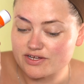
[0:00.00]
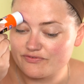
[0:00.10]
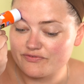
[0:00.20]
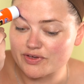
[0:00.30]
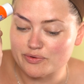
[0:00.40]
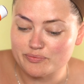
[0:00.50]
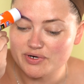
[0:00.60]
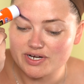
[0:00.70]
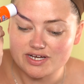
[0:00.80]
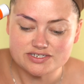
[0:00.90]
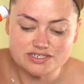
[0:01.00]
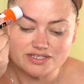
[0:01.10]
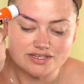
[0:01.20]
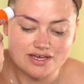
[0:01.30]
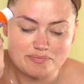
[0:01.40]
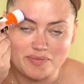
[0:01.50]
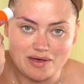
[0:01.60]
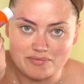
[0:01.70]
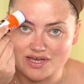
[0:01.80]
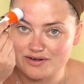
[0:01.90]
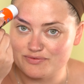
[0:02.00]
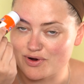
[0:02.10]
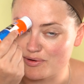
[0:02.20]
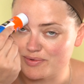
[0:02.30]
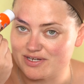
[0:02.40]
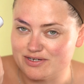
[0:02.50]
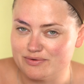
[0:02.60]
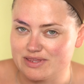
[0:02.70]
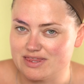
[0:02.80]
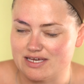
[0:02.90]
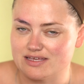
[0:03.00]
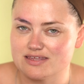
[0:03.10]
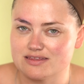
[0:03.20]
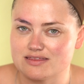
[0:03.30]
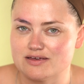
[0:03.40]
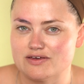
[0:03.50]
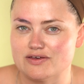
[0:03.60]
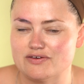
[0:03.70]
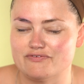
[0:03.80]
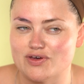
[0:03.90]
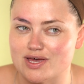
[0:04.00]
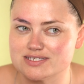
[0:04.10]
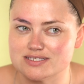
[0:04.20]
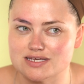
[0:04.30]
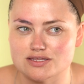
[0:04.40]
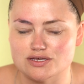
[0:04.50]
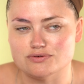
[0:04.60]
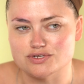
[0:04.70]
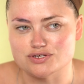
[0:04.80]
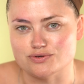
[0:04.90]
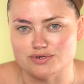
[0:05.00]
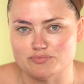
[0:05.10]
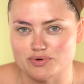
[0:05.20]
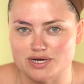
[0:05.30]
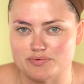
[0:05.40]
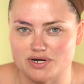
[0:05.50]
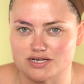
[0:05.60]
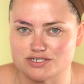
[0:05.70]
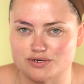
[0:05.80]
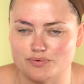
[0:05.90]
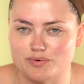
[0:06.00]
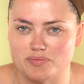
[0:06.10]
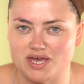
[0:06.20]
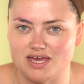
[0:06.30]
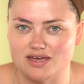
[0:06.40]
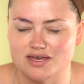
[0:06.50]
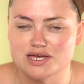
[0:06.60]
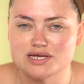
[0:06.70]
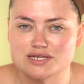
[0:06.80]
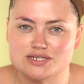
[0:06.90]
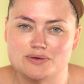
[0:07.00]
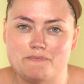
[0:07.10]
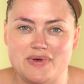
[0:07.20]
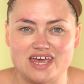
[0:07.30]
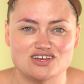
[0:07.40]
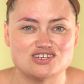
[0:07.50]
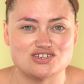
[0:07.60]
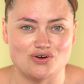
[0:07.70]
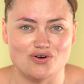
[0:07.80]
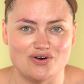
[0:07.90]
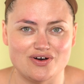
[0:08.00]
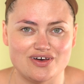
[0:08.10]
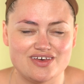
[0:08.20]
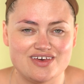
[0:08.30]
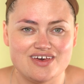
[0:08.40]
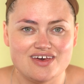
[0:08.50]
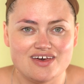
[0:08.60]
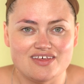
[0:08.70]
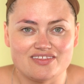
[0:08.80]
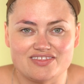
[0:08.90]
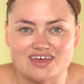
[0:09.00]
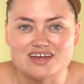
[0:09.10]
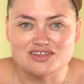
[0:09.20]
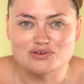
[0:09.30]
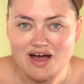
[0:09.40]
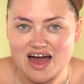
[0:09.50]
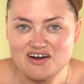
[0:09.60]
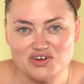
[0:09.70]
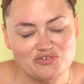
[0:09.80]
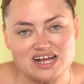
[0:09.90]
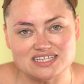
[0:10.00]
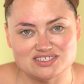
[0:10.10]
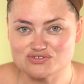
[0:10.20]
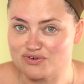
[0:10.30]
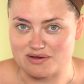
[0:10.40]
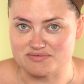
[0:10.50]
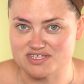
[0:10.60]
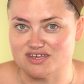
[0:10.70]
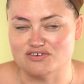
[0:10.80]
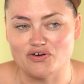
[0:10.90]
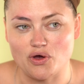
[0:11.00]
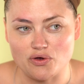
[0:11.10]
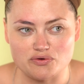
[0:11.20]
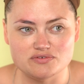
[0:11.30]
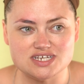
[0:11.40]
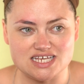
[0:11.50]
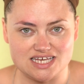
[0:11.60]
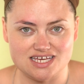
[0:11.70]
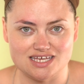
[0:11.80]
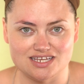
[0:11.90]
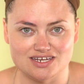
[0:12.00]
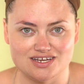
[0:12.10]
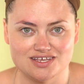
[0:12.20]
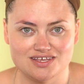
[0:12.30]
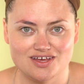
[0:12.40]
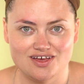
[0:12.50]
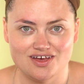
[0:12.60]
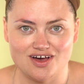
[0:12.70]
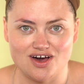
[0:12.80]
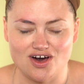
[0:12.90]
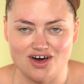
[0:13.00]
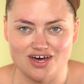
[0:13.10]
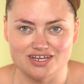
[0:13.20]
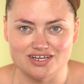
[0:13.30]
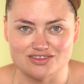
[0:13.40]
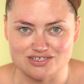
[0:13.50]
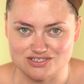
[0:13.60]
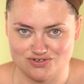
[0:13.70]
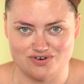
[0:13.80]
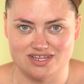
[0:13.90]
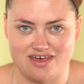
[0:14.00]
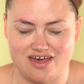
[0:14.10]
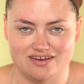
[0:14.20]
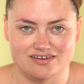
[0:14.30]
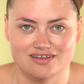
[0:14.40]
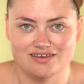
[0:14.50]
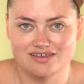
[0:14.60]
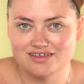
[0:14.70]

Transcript: a film production like Batman and Robin, you would think that the first thing that you would do in pre-production would be to make sure that you have a great script, that you've honed in on the storyline.